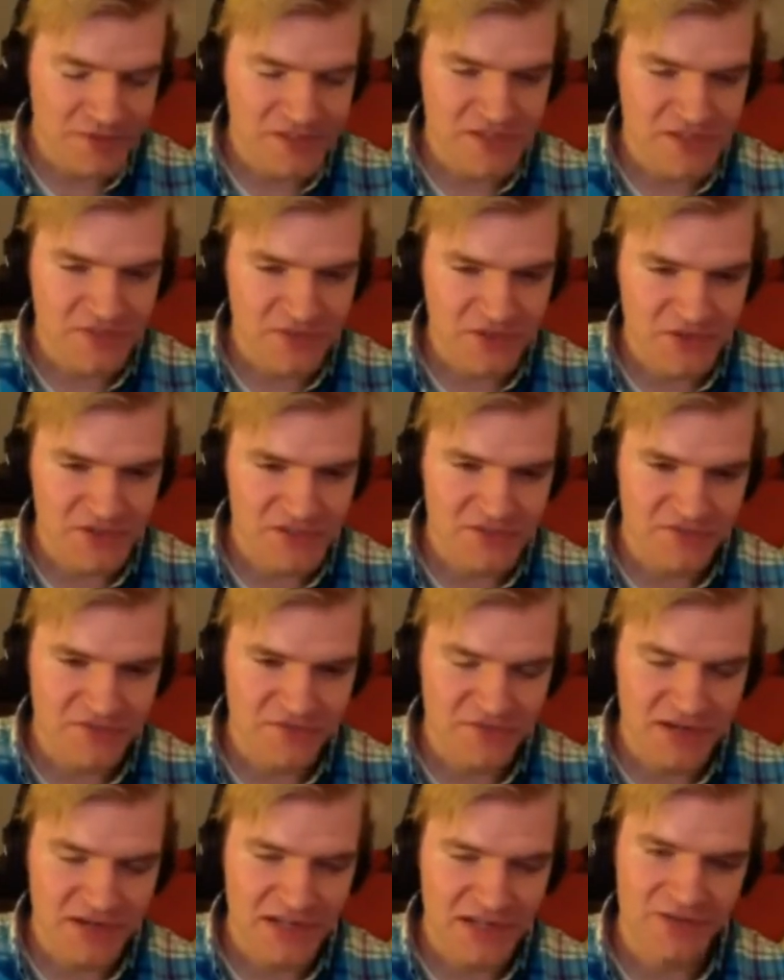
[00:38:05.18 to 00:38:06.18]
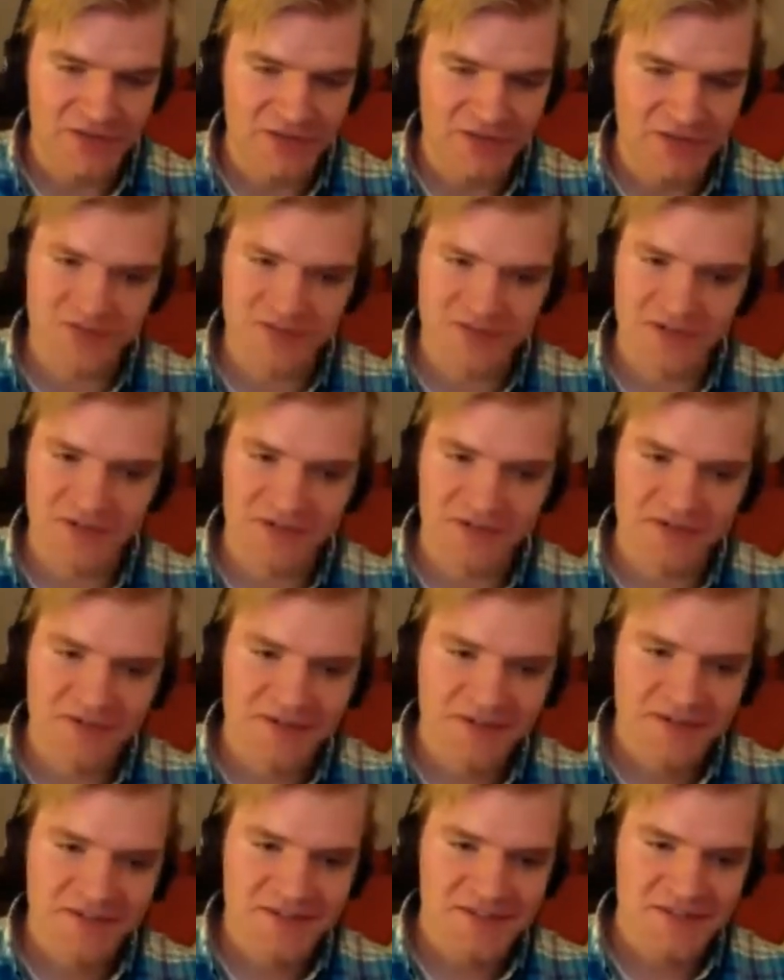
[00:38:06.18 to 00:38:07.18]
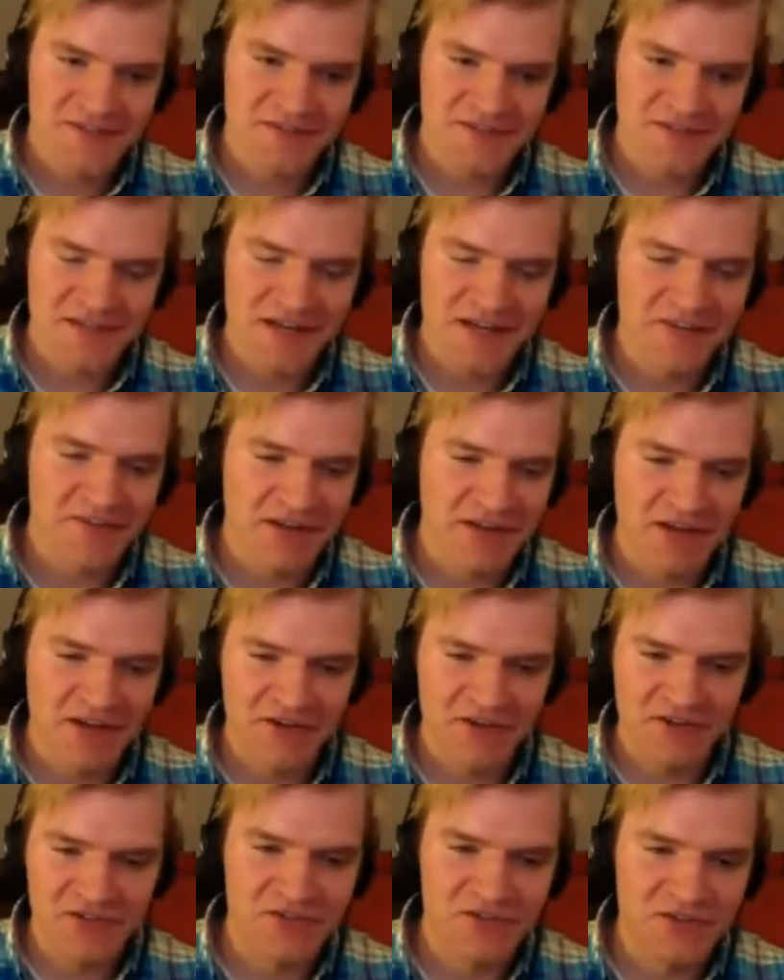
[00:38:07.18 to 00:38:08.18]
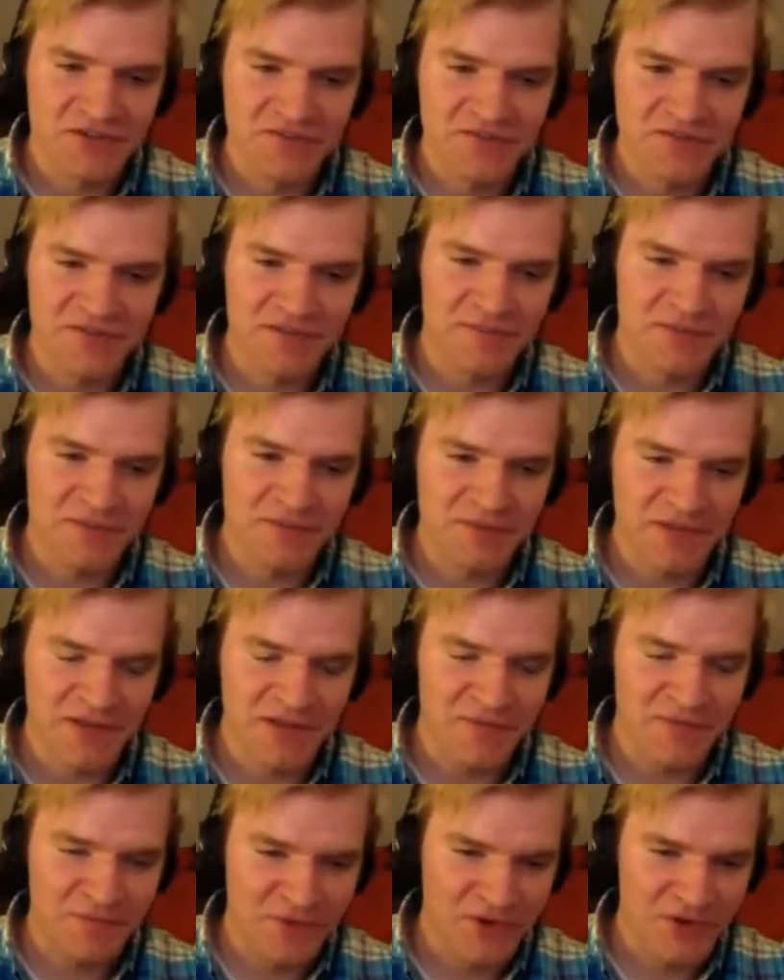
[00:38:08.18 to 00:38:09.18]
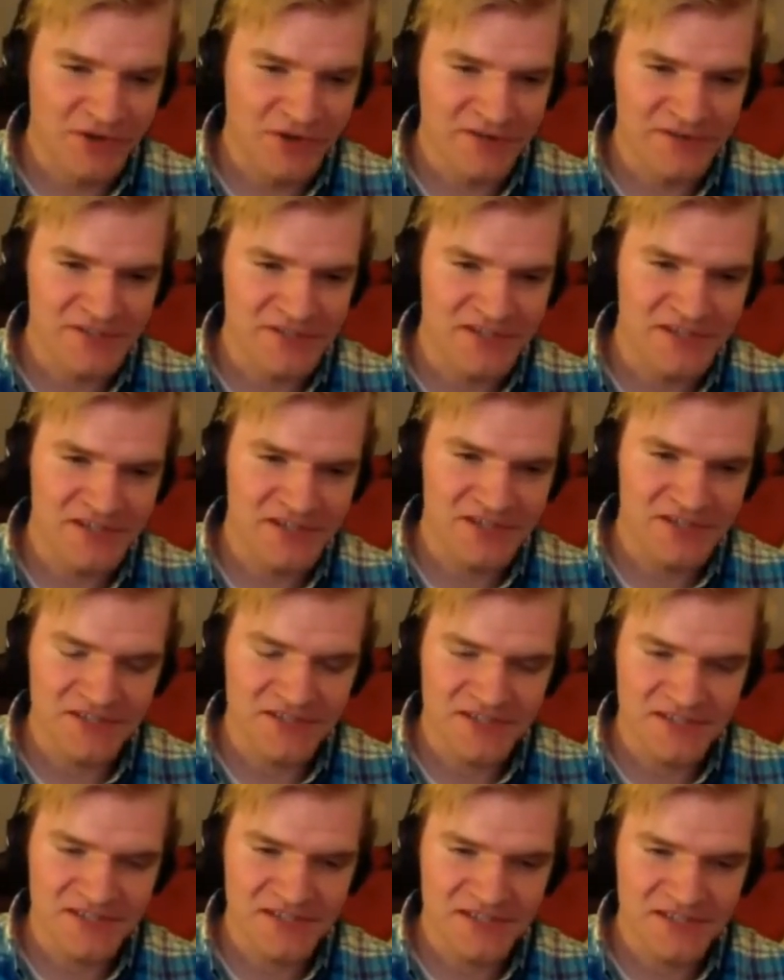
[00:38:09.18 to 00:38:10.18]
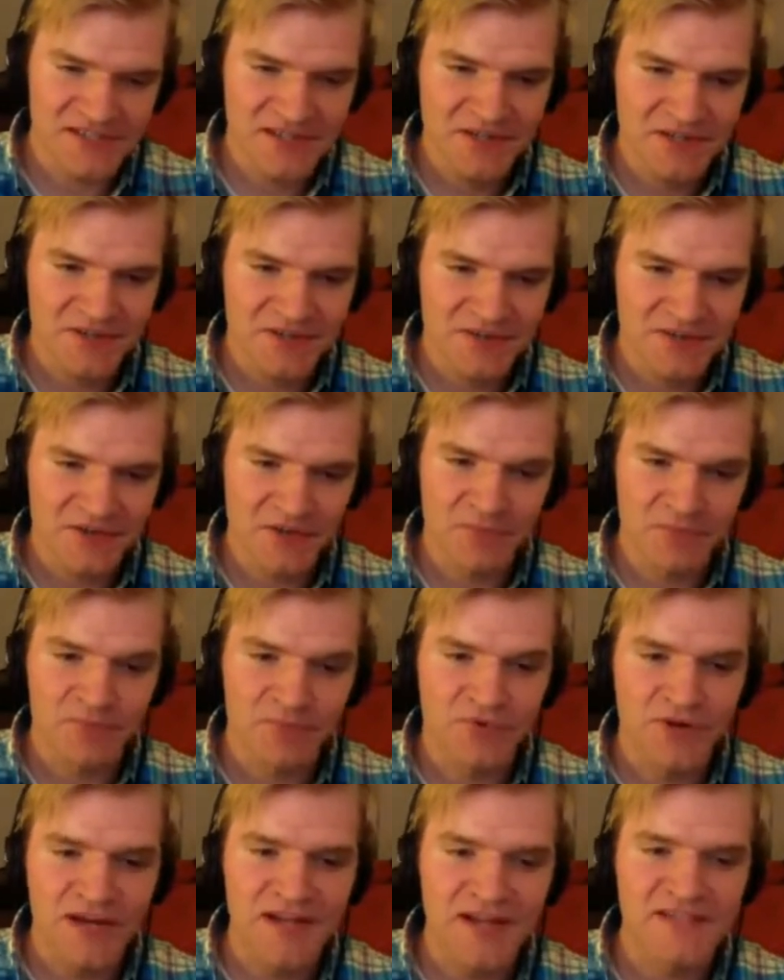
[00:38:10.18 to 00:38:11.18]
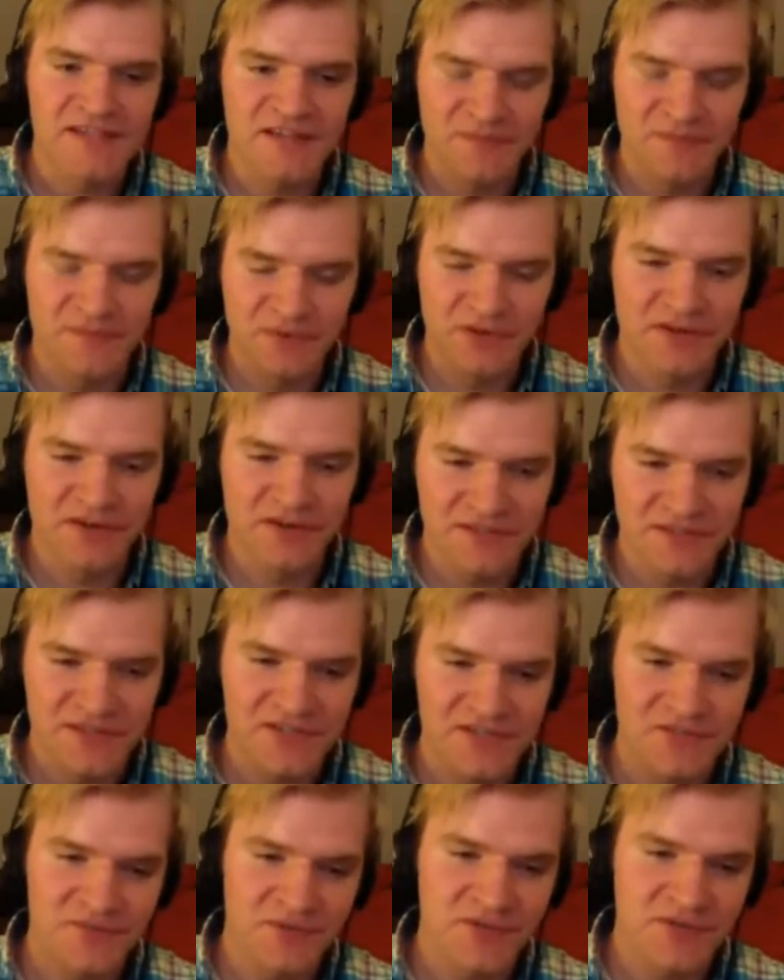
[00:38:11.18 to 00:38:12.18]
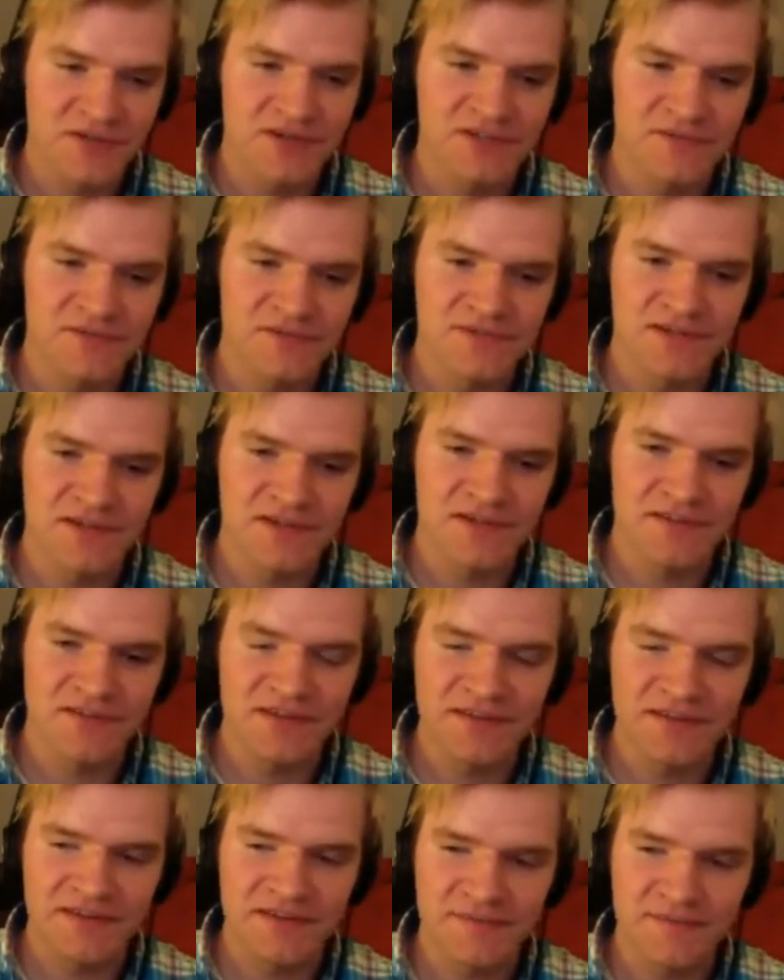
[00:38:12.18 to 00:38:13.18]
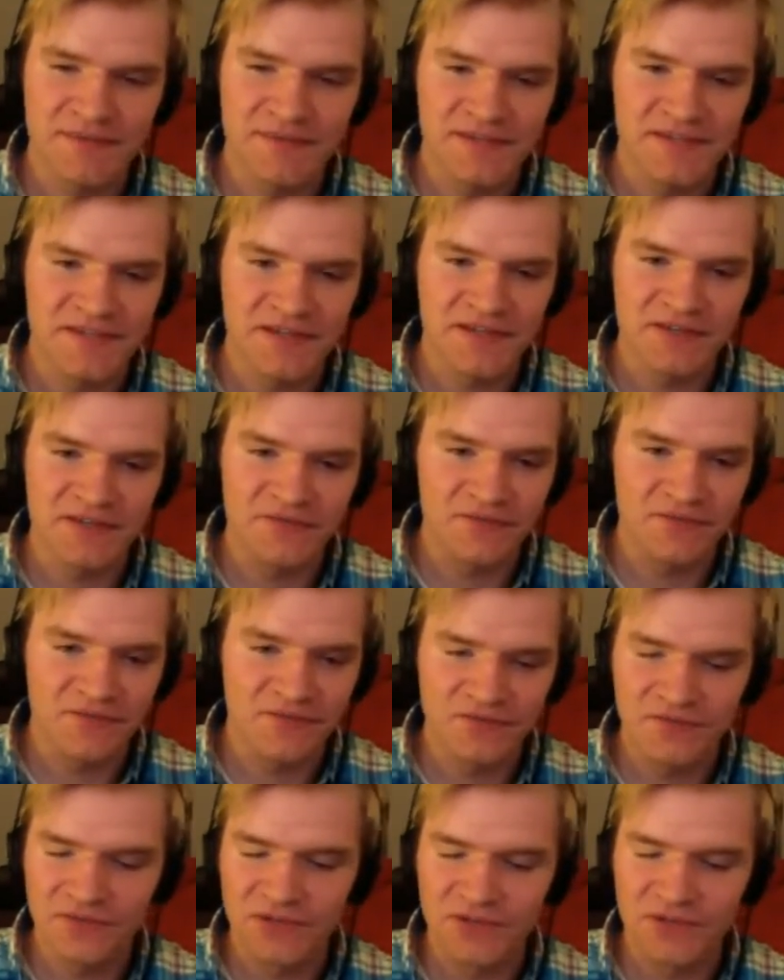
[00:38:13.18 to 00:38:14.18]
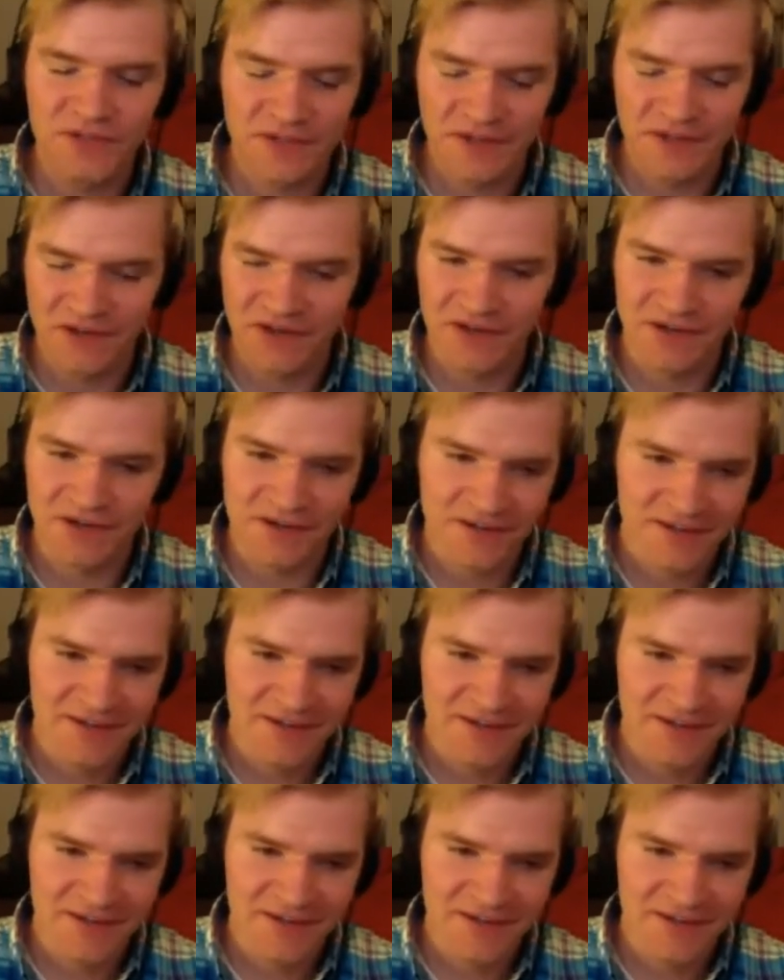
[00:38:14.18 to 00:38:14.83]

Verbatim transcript: difficult to follow on Twitter. So it's kind of counterintuitive that people have more conversations, or brands have more conversations with their customers on a thing that makes it really hard.